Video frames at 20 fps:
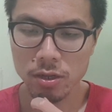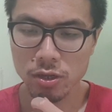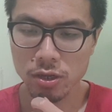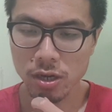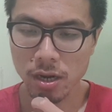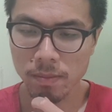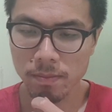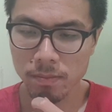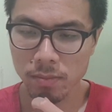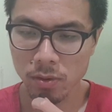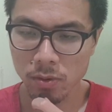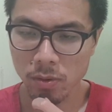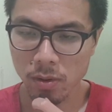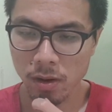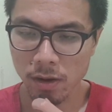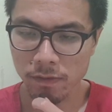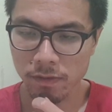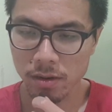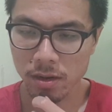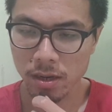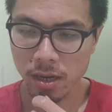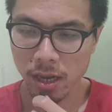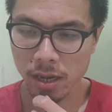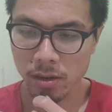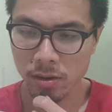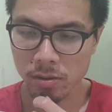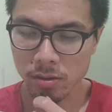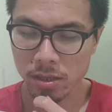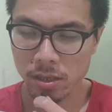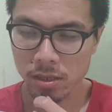jumble of
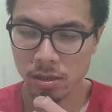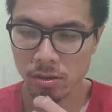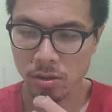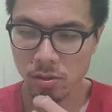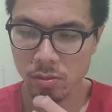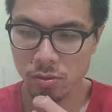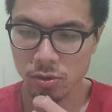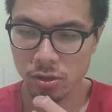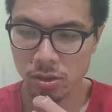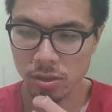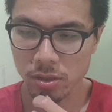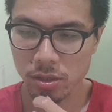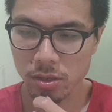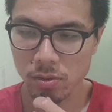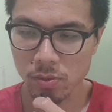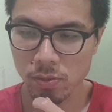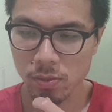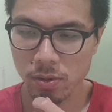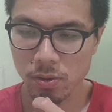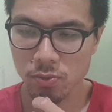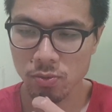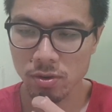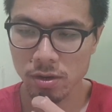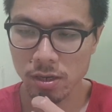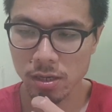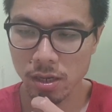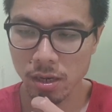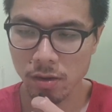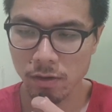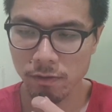chaotic notions will
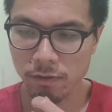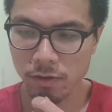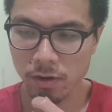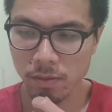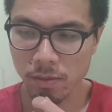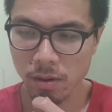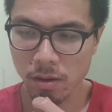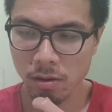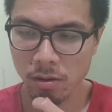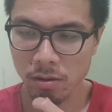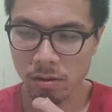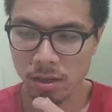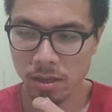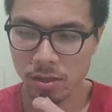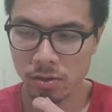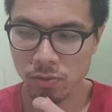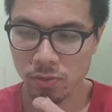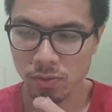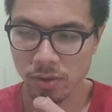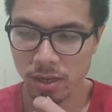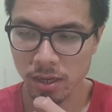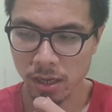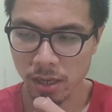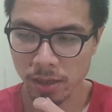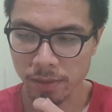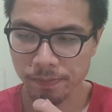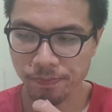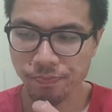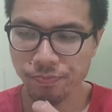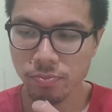result from all this reading.
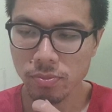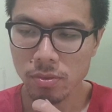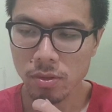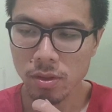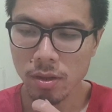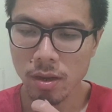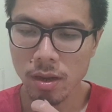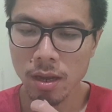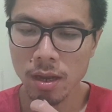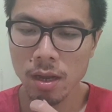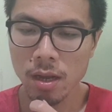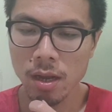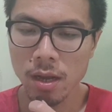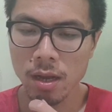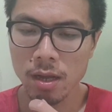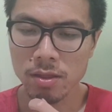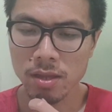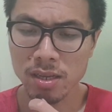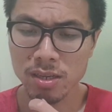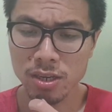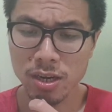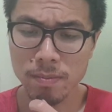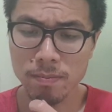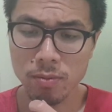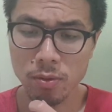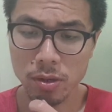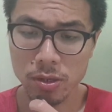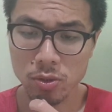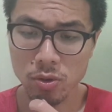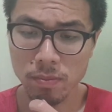That
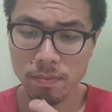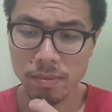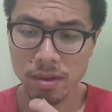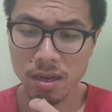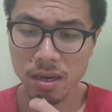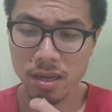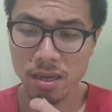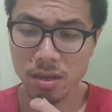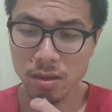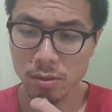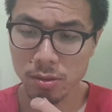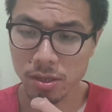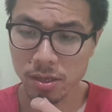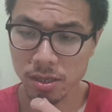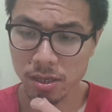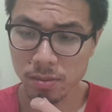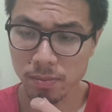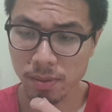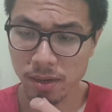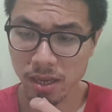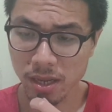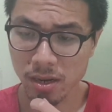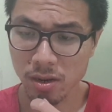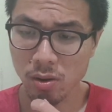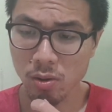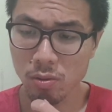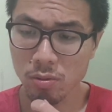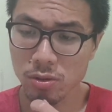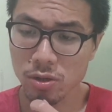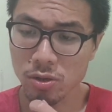jumble is not merely useless, but it
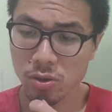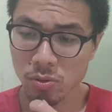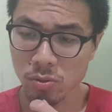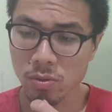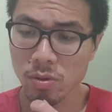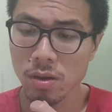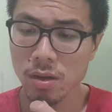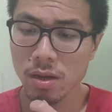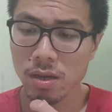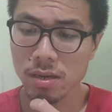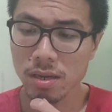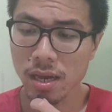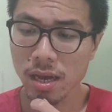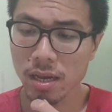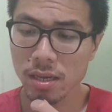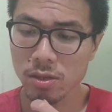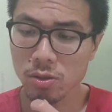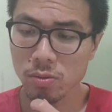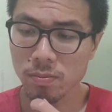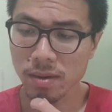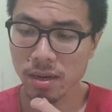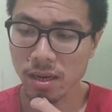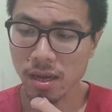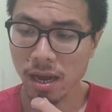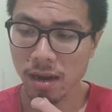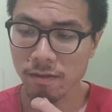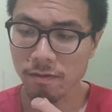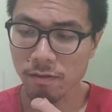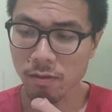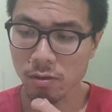also tends to make
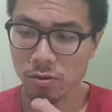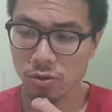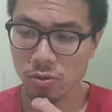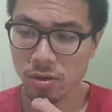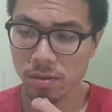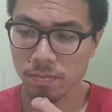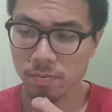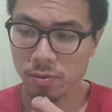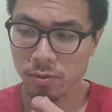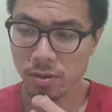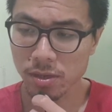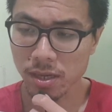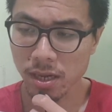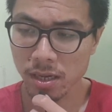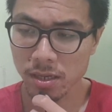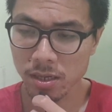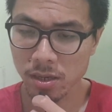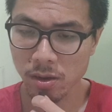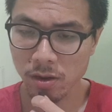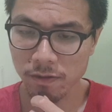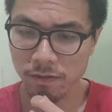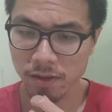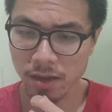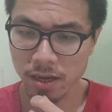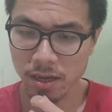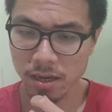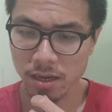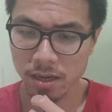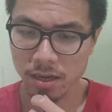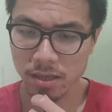the unfortunate possessor of
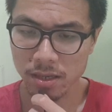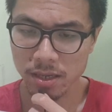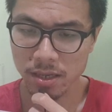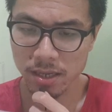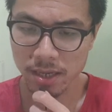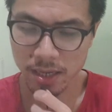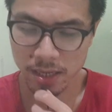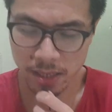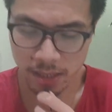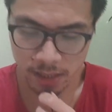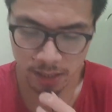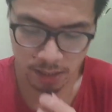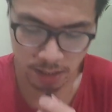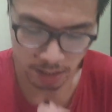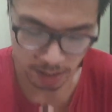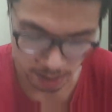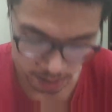it conceited.